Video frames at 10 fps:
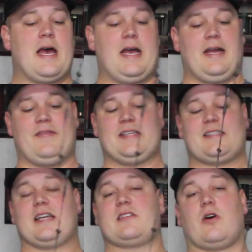and this
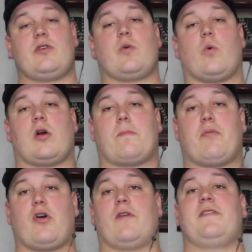thing's going to work
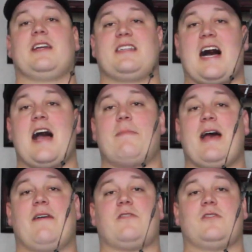perfect time
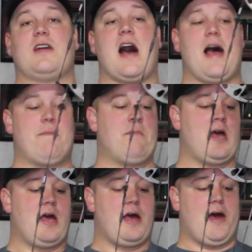after time.
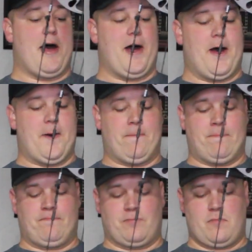
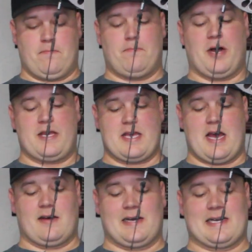But
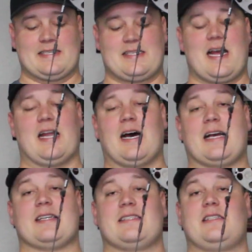yet, like I said, I
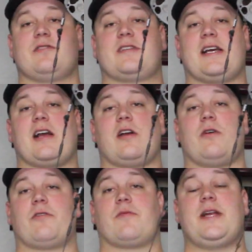can still take it,
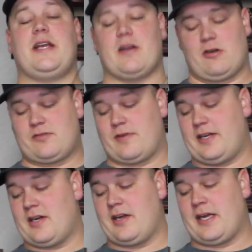go 3D
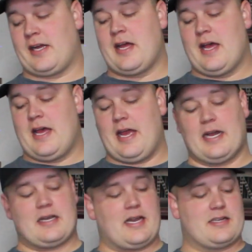archery hunting,
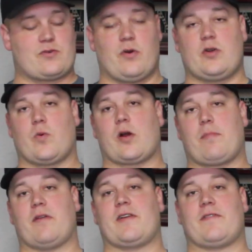and it's going to work
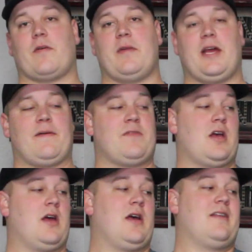perfect for me.
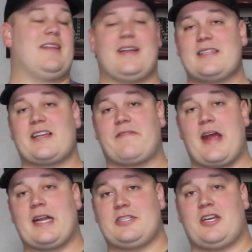The
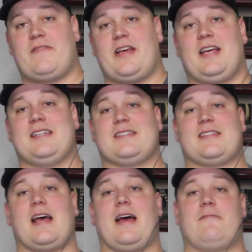disadvantage of it is
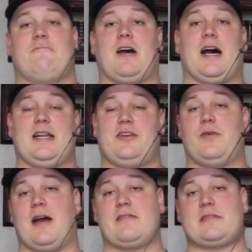that I
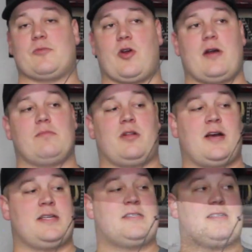do have some ground blinds